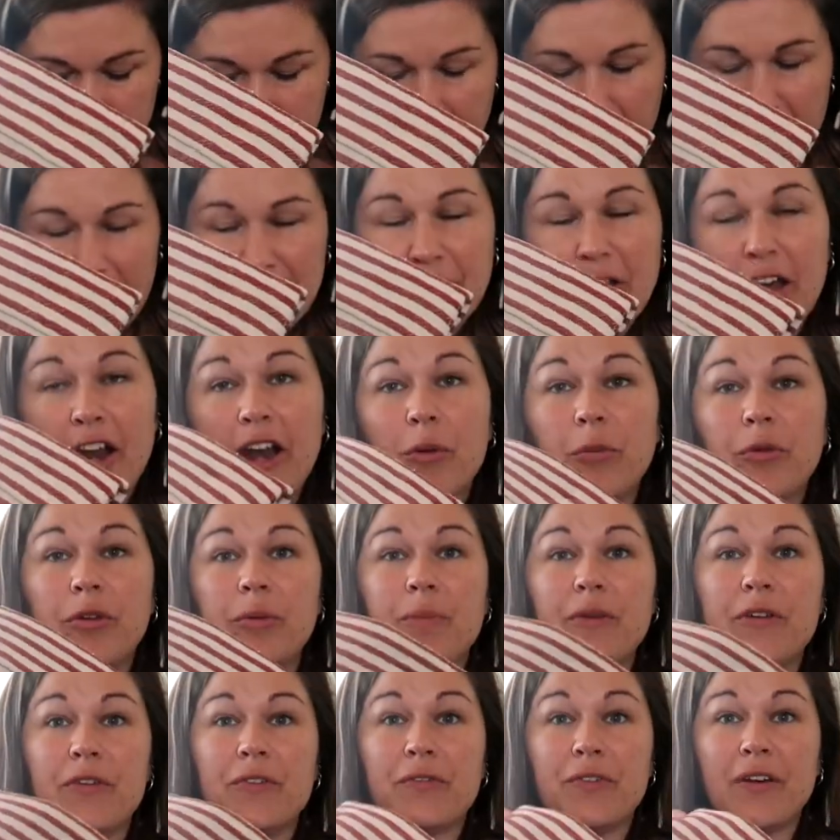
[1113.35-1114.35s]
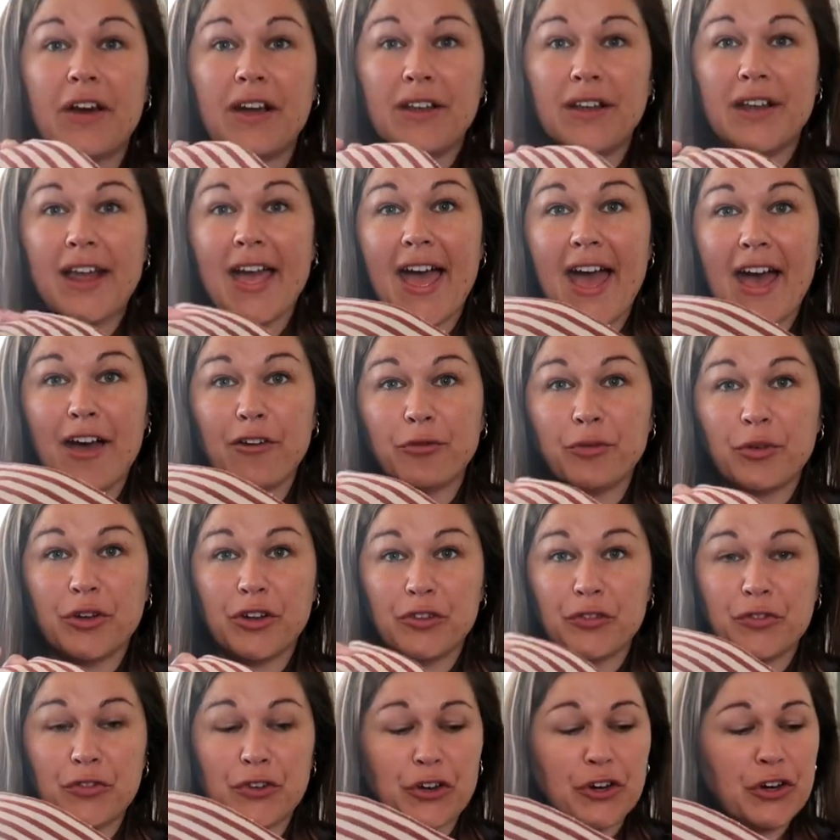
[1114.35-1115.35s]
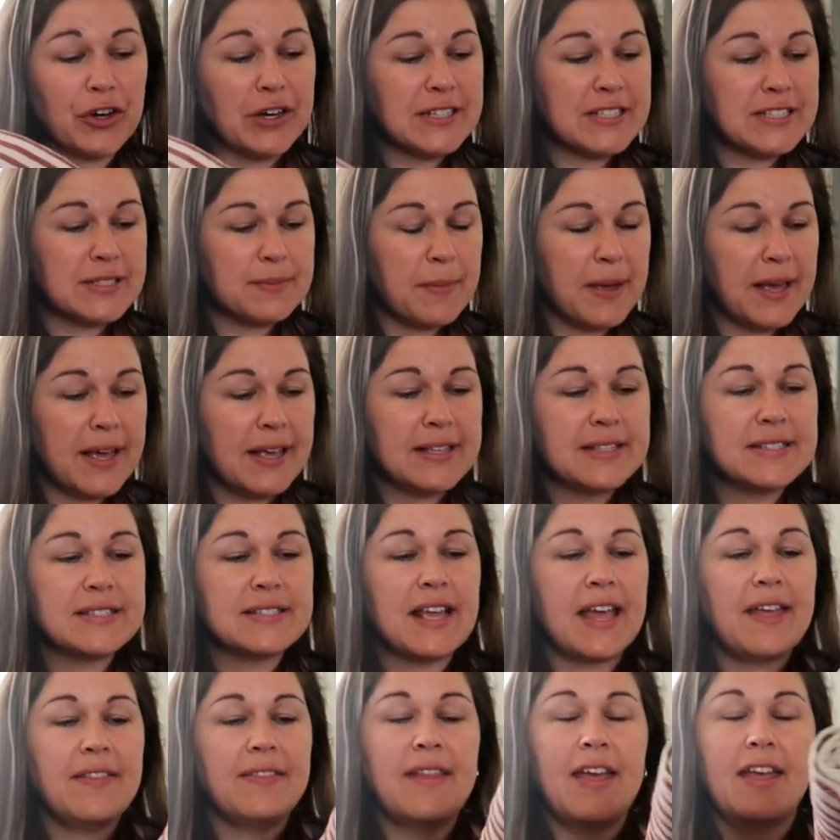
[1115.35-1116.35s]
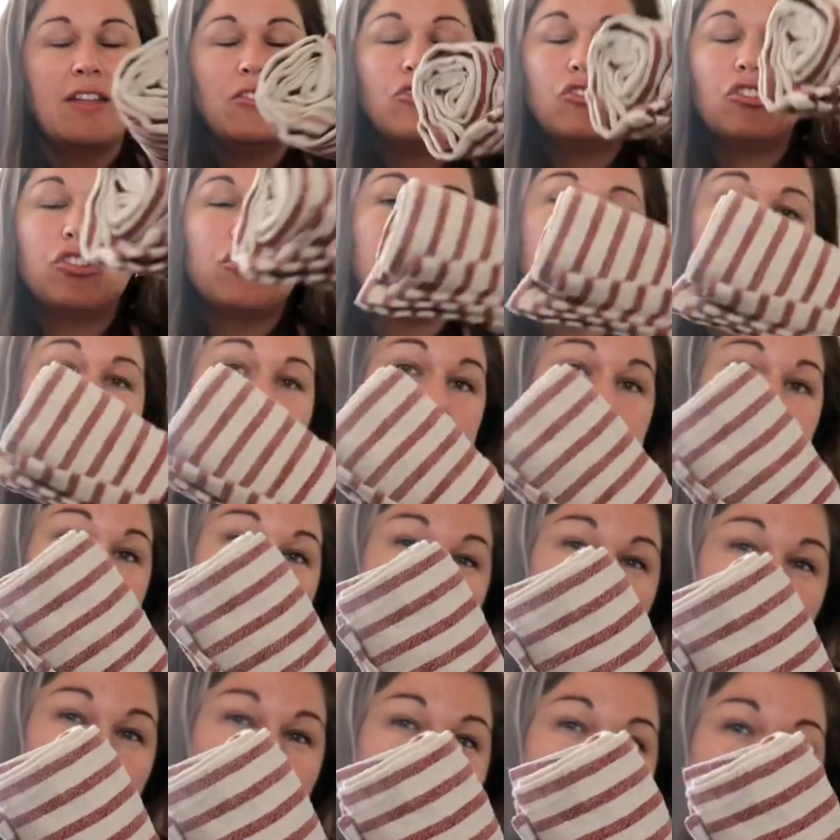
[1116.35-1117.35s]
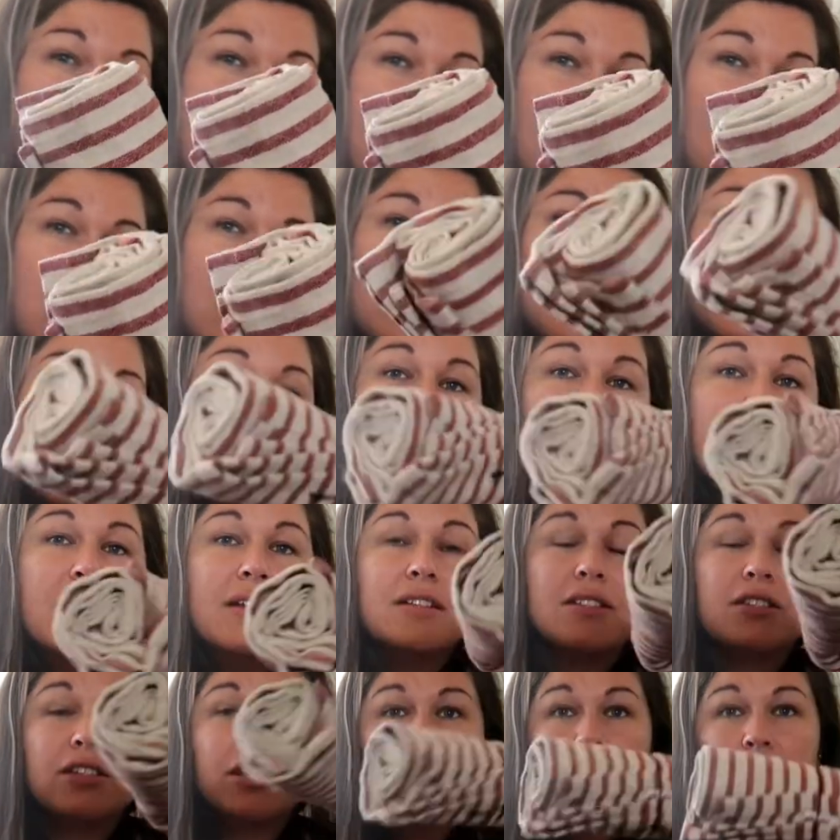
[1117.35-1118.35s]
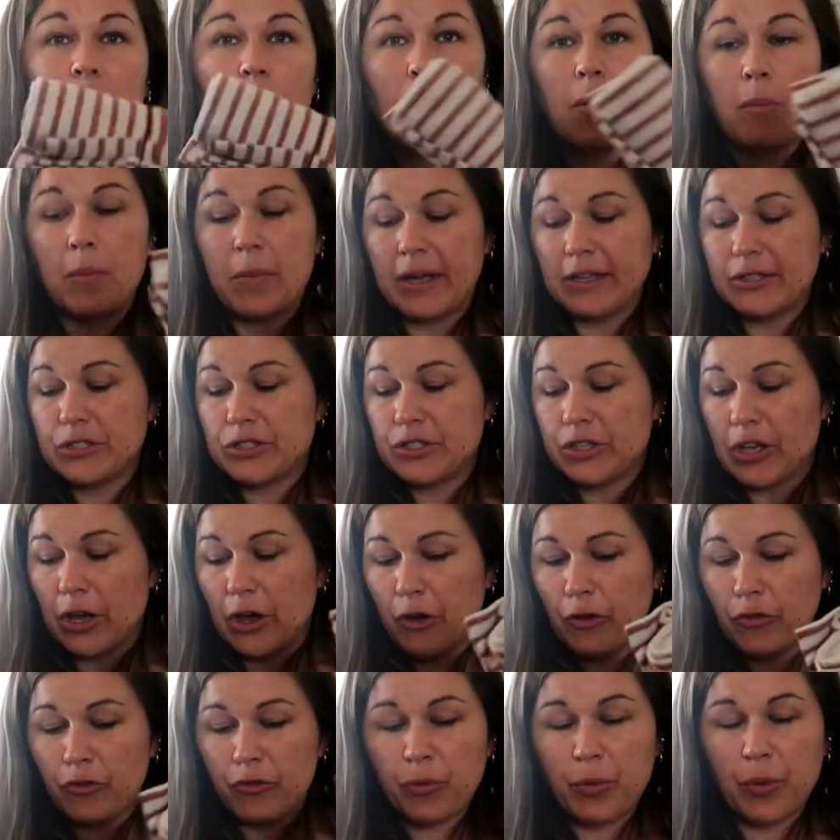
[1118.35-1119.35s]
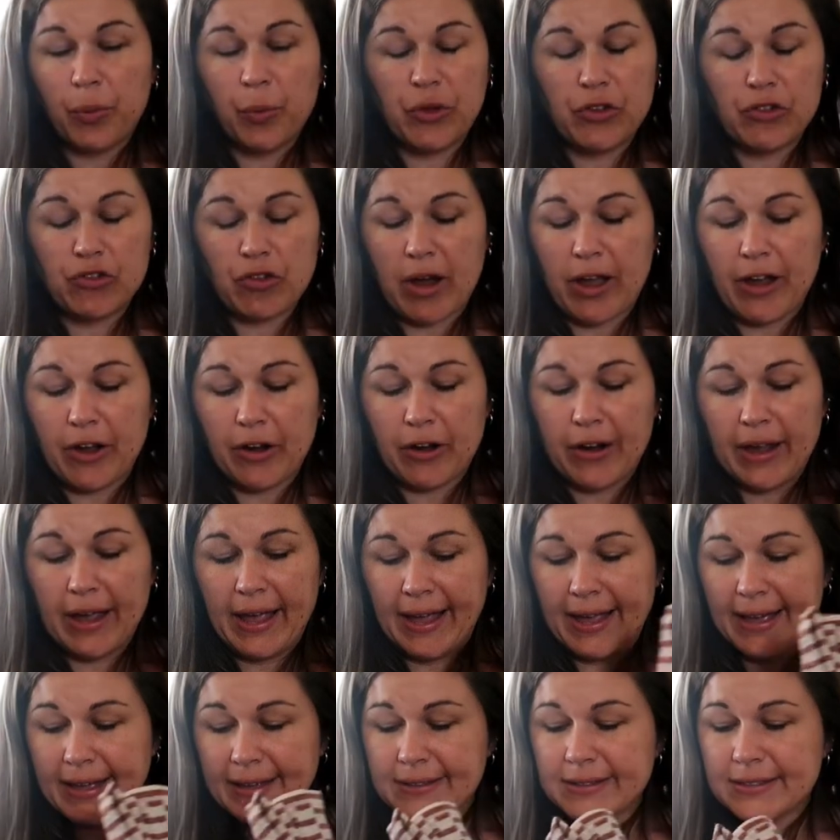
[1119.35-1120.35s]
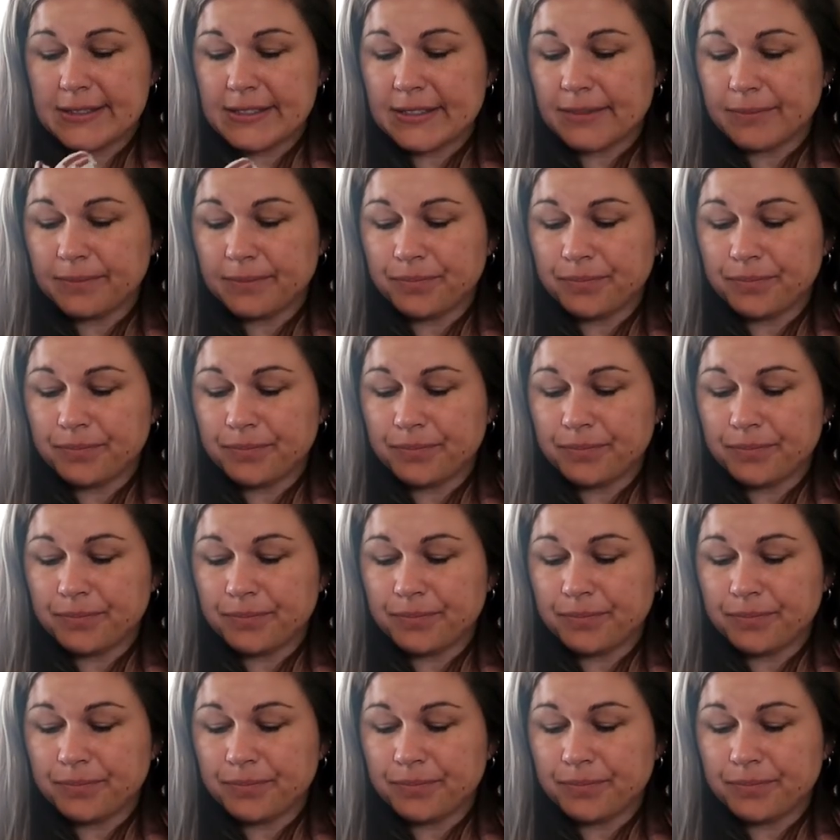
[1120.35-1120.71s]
I thought it would be fun to have one for Christmas, and then just like a dish towel to go on my stove when we dry our hands.